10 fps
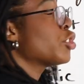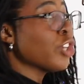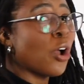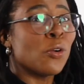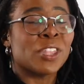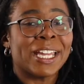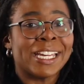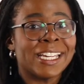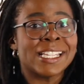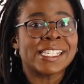show that
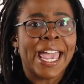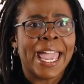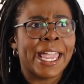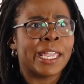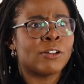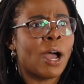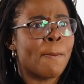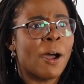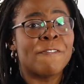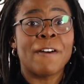it is a
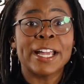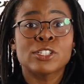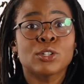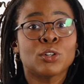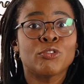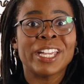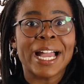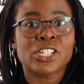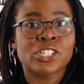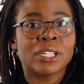vital
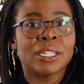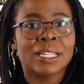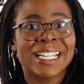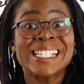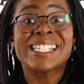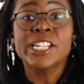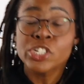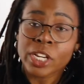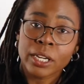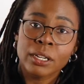reaction
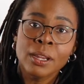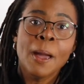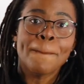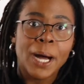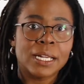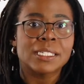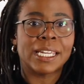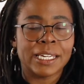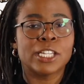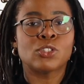condition, but
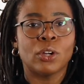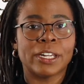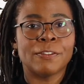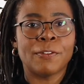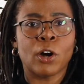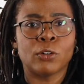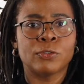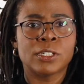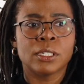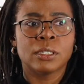it is not
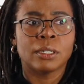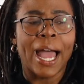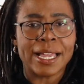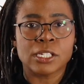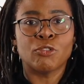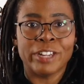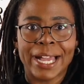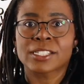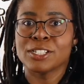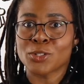involved as a
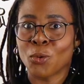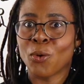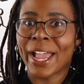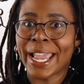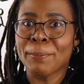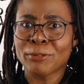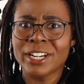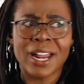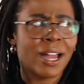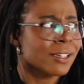reactant or a
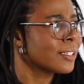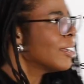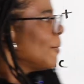product.